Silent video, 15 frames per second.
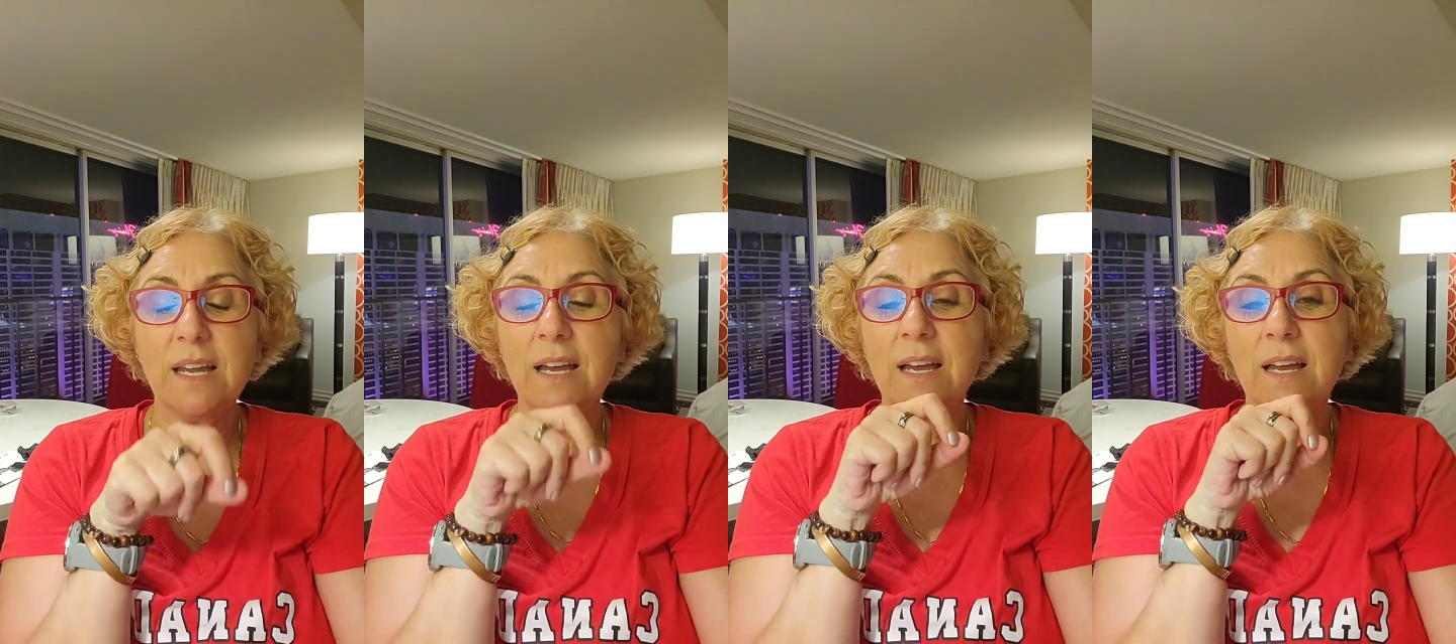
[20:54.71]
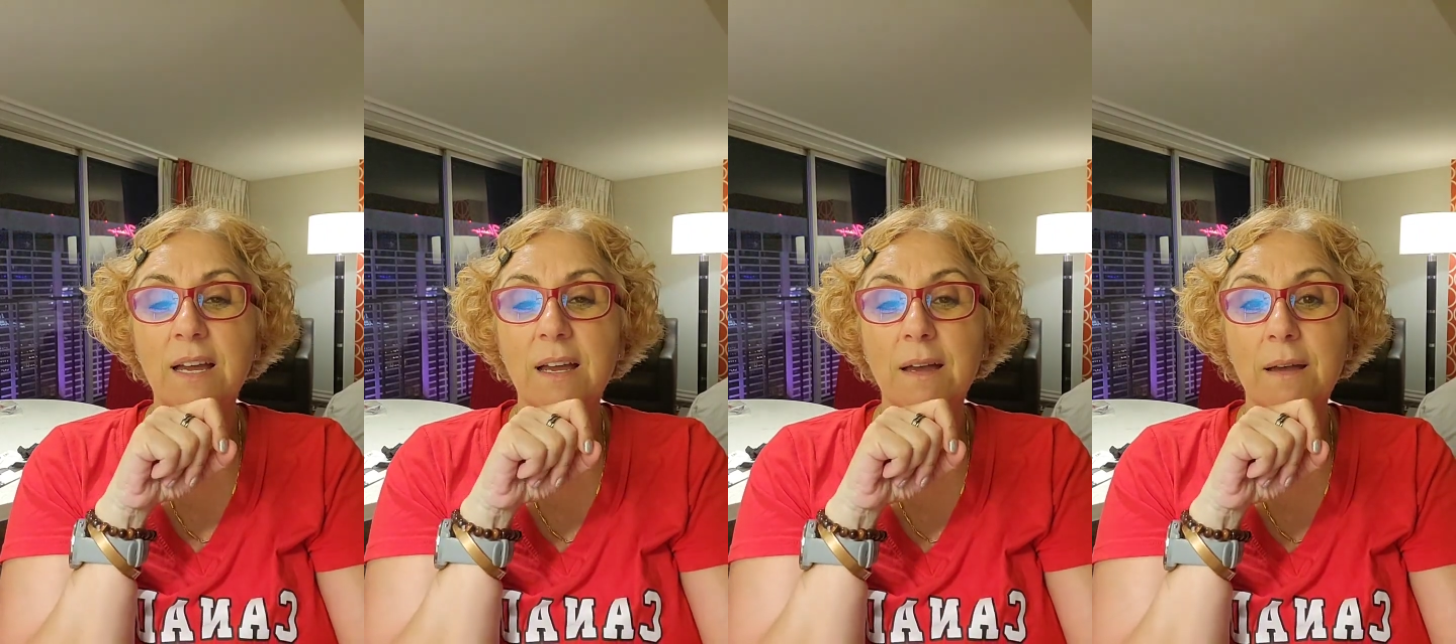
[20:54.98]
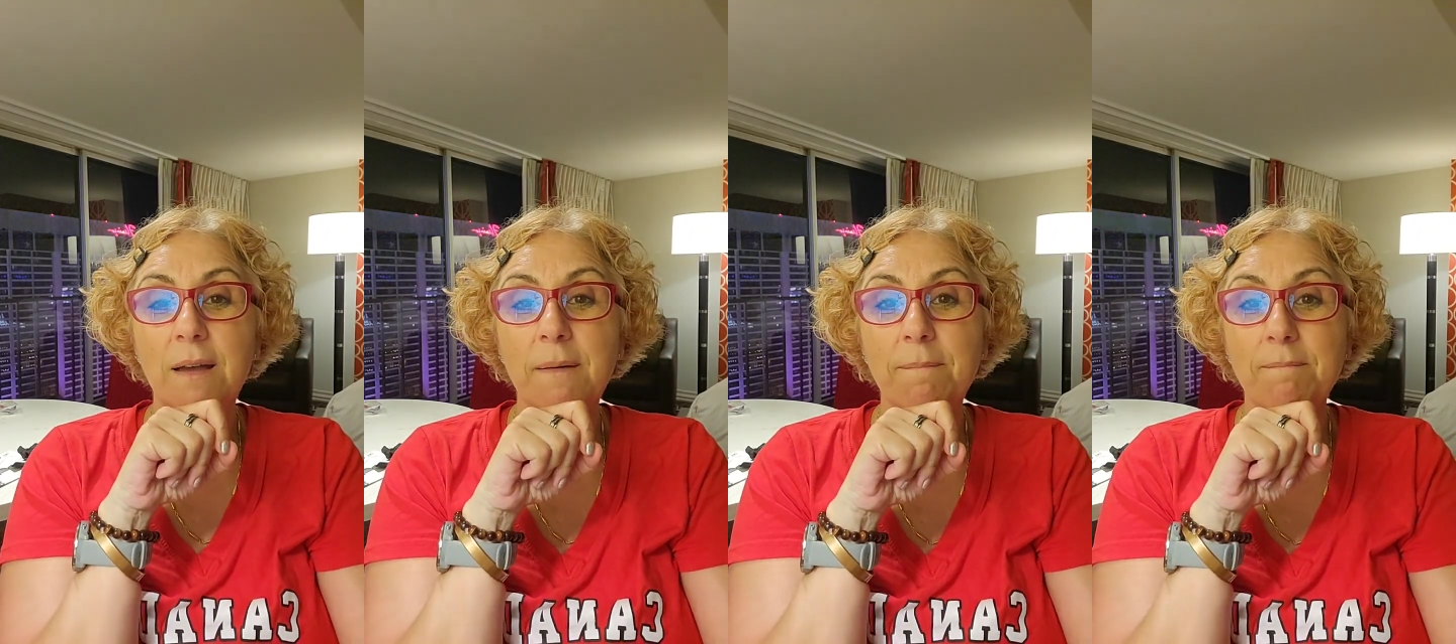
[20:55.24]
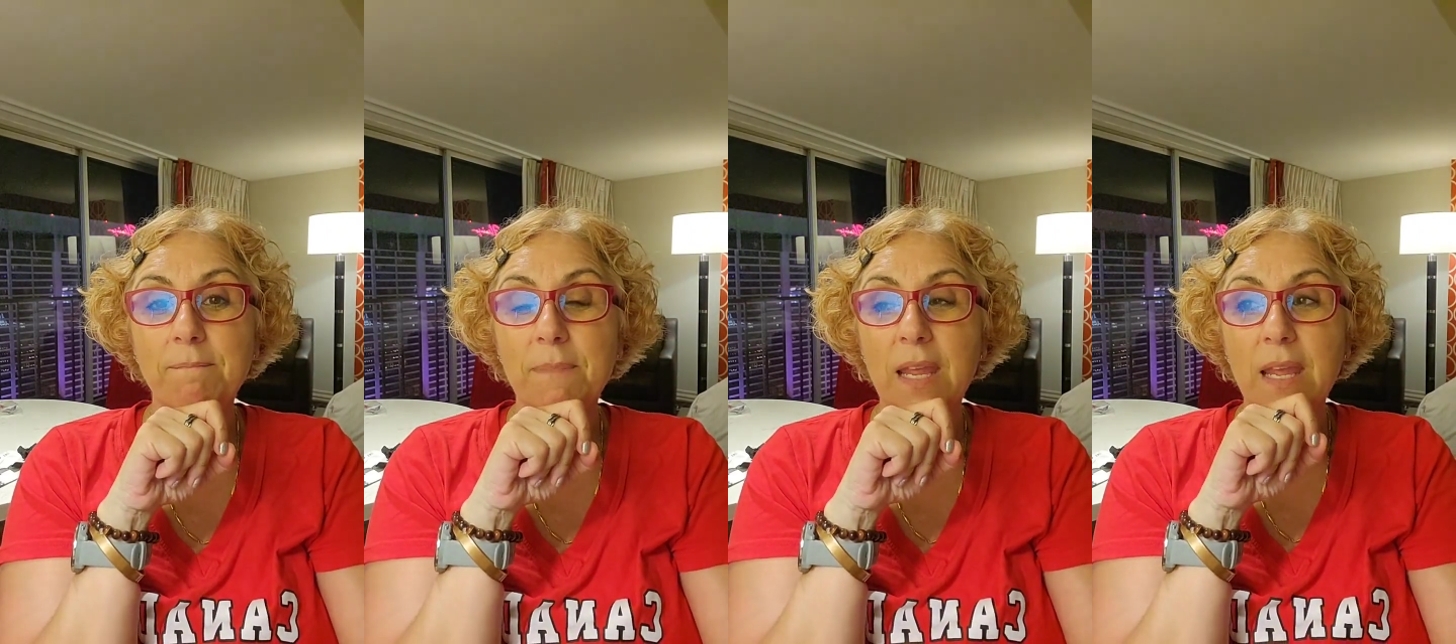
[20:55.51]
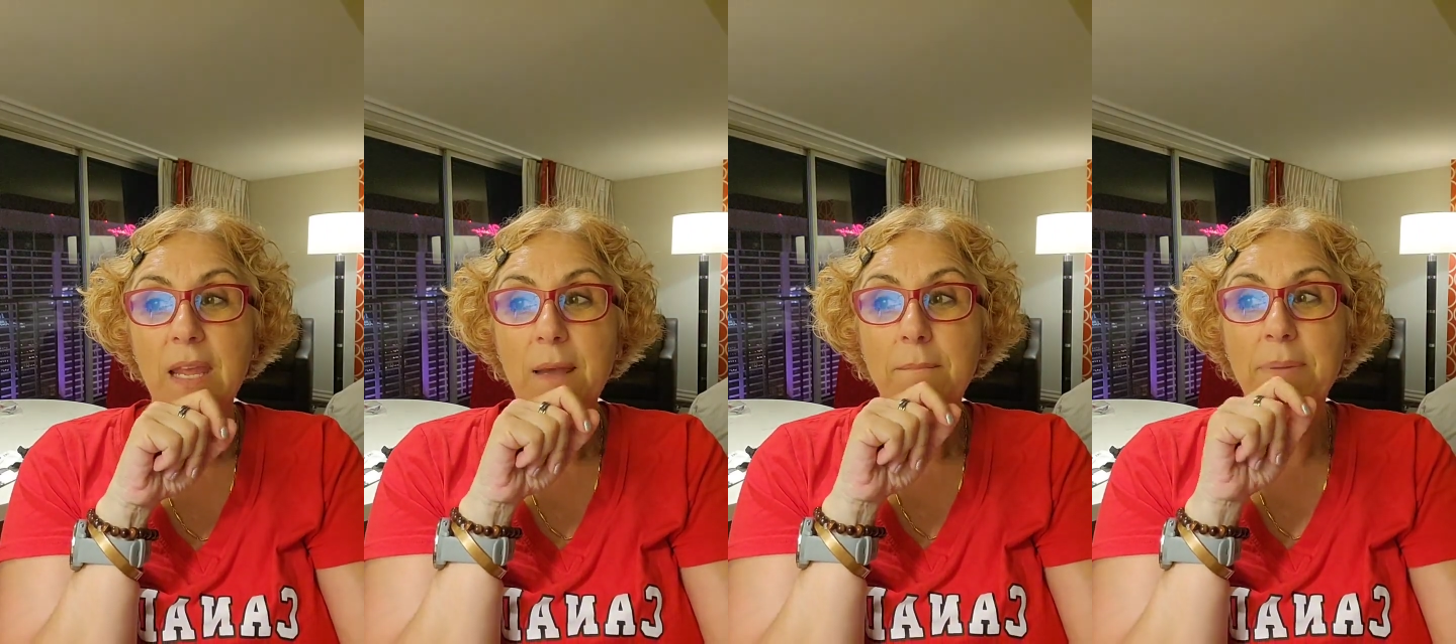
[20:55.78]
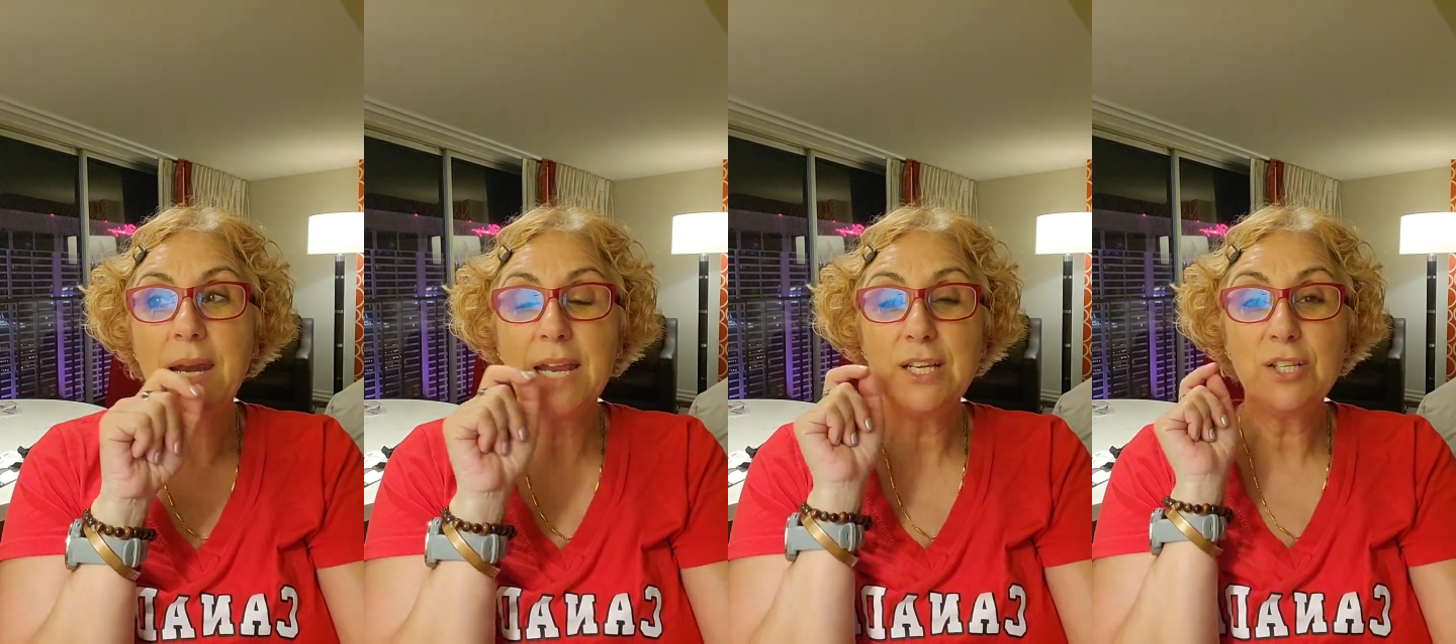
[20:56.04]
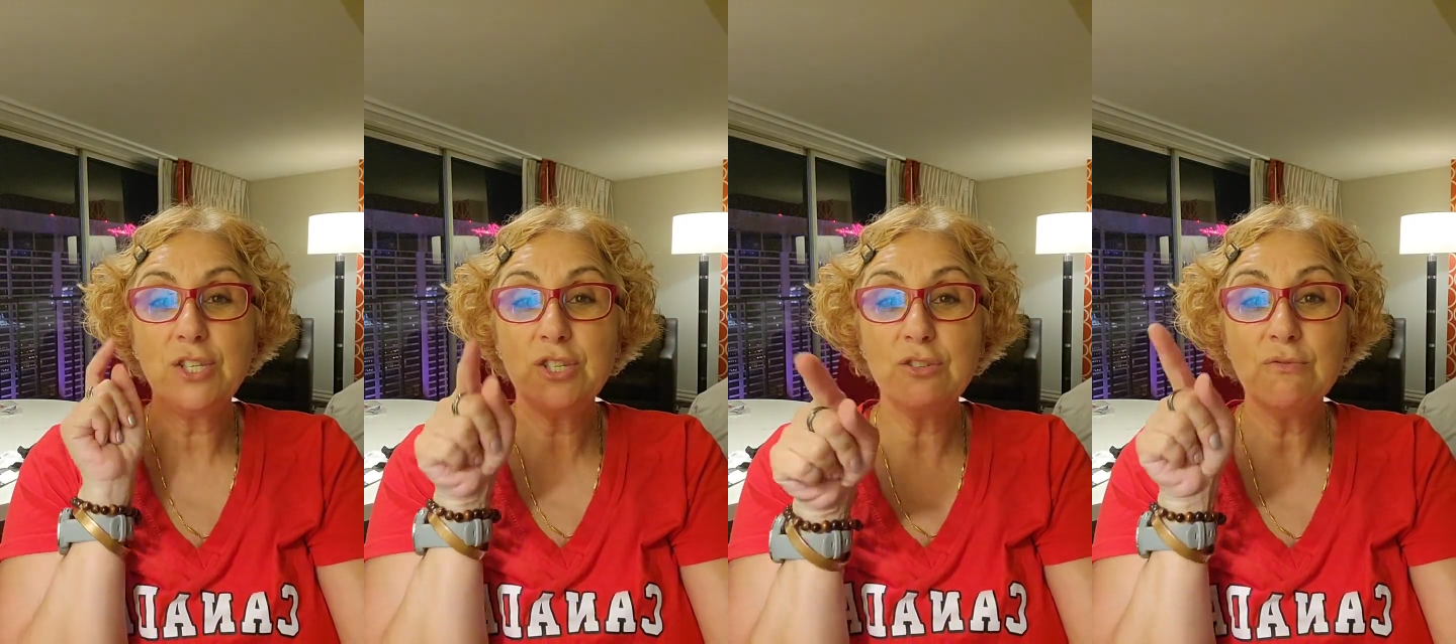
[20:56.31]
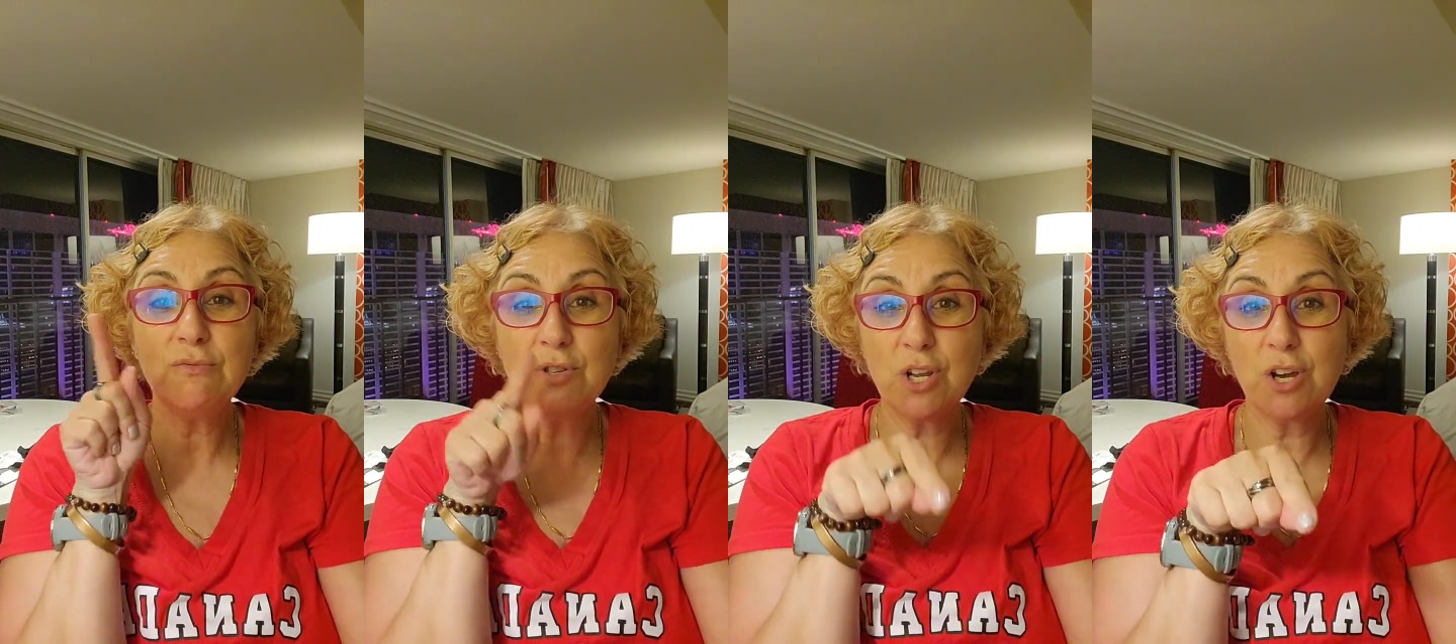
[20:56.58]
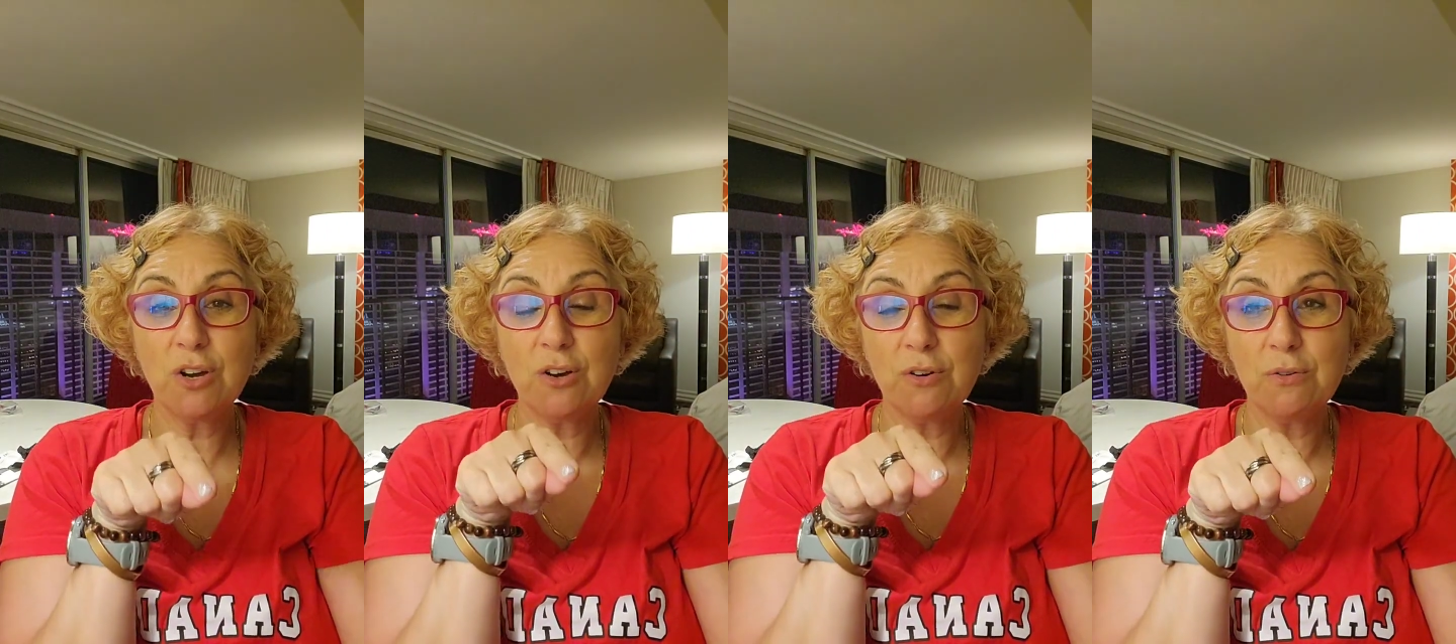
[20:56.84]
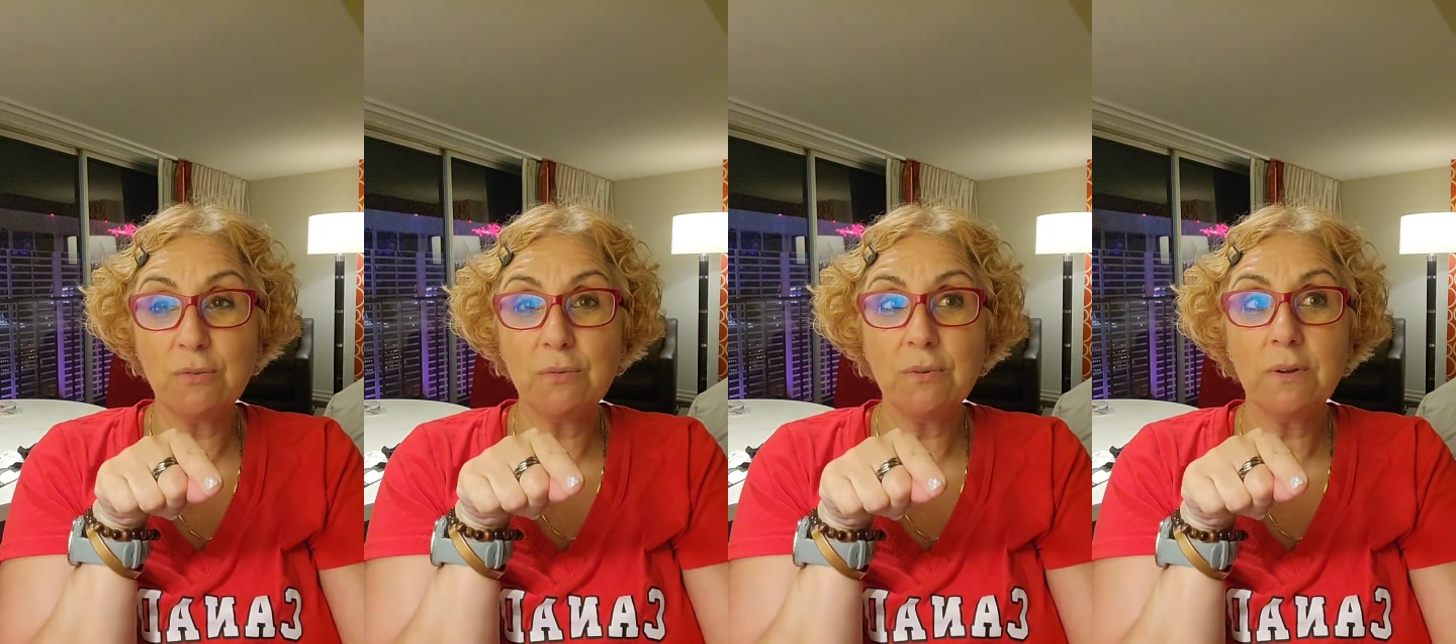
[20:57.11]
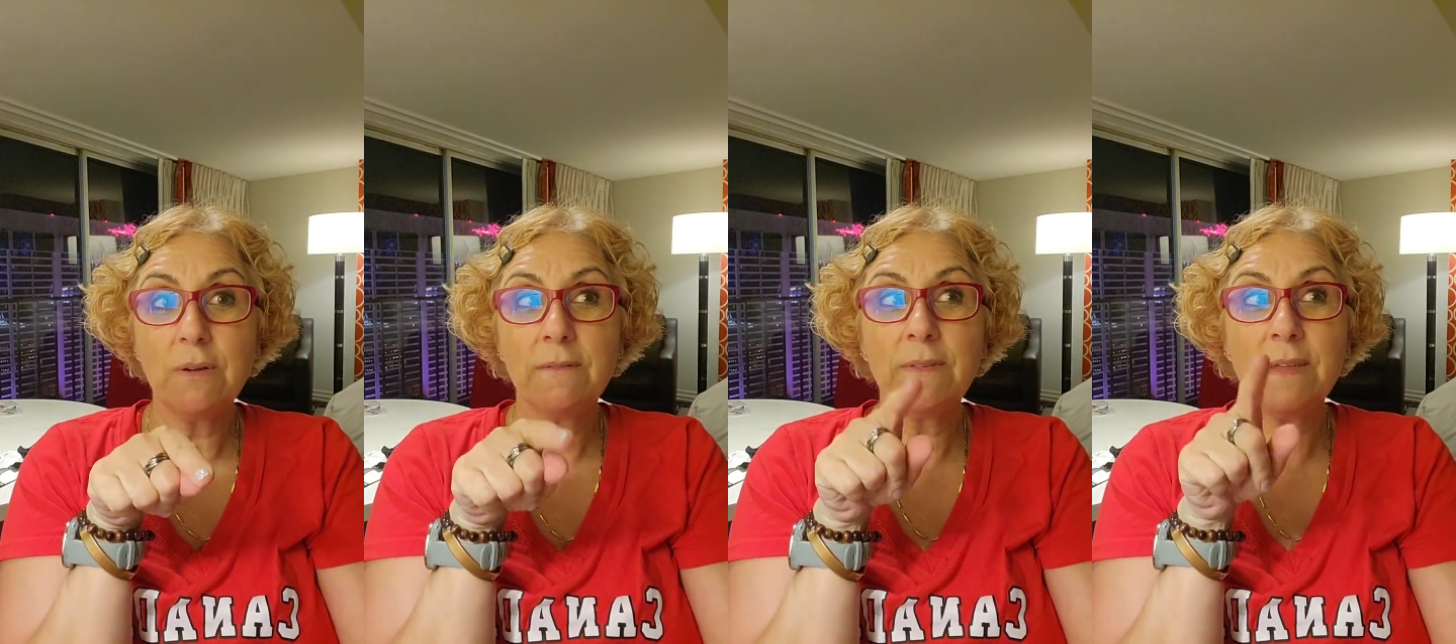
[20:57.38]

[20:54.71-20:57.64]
Uh, but I do know